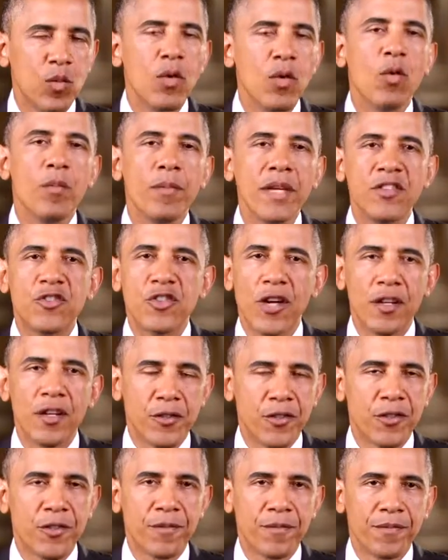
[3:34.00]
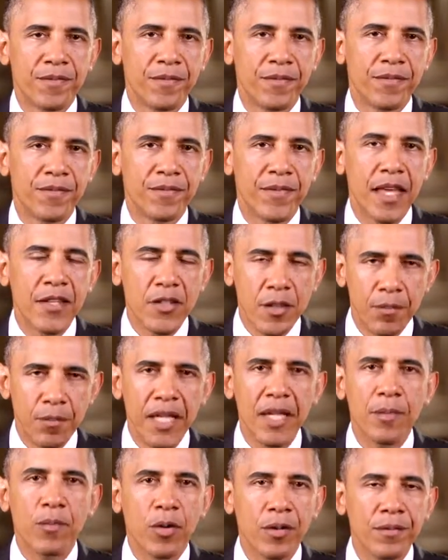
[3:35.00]
We will be judged as a
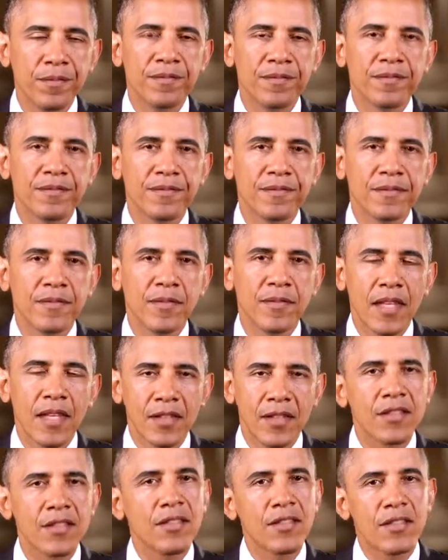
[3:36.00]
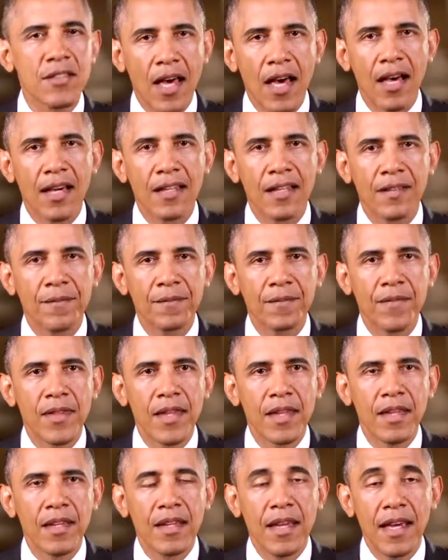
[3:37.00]
people, as a society,
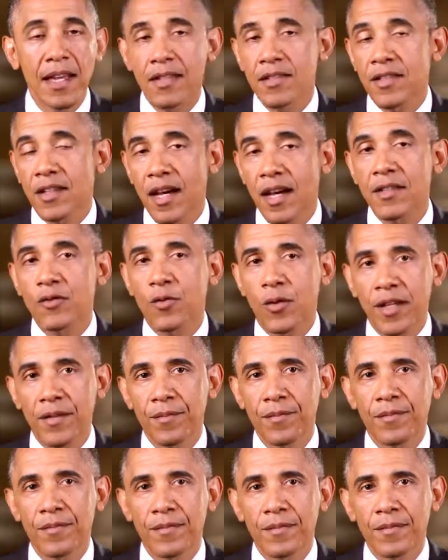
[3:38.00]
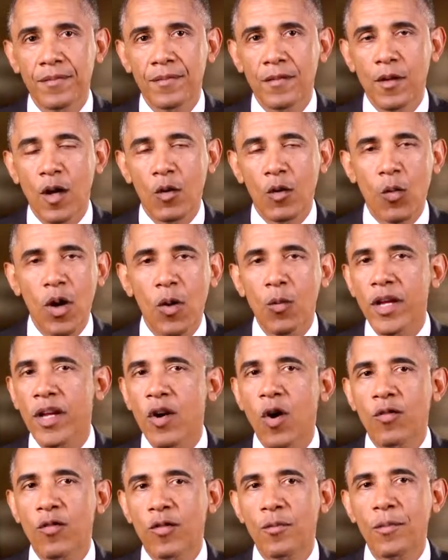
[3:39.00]
and as a country on where
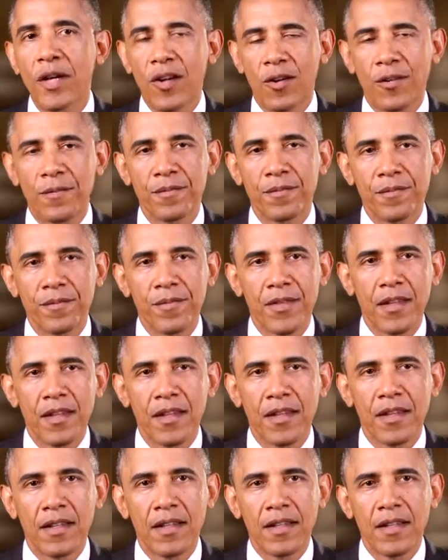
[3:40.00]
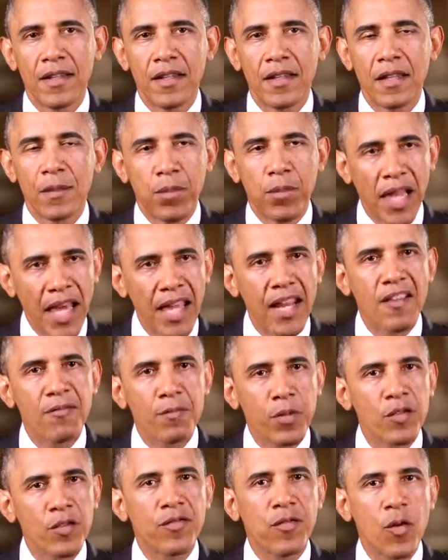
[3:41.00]
we go from here. The plan
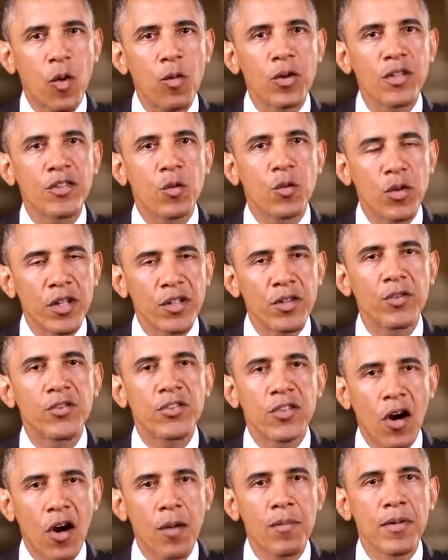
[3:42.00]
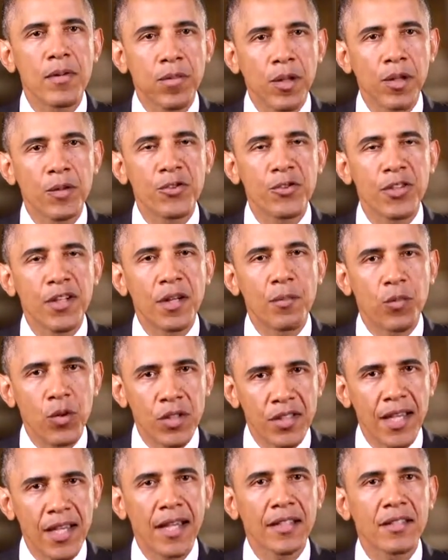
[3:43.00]
I've put forward to reduce carbon pollution and
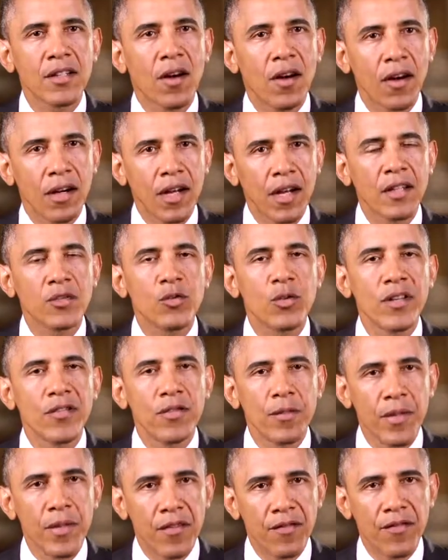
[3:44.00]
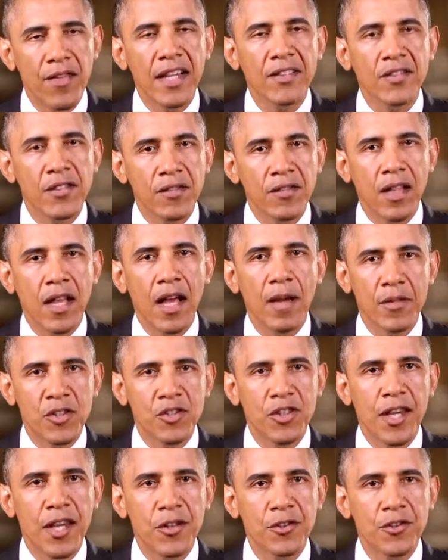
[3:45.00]
protect our country from the effects of
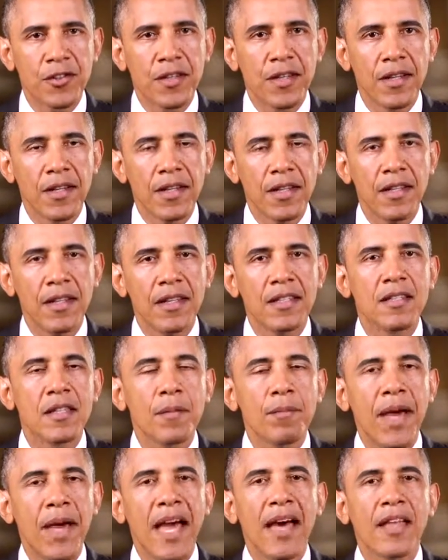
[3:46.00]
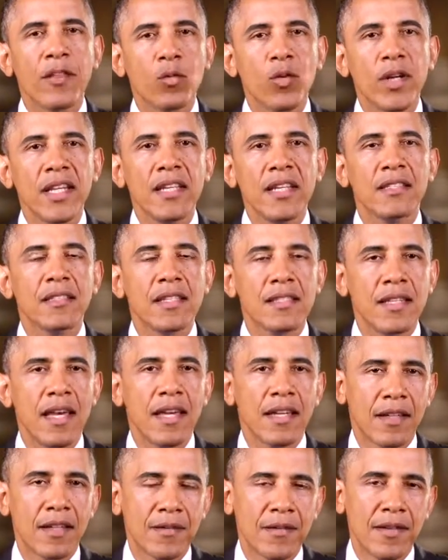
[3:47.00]
climate change is the path we need to
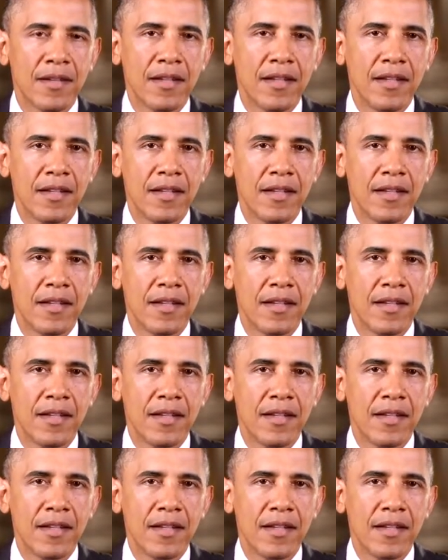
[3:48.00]
take.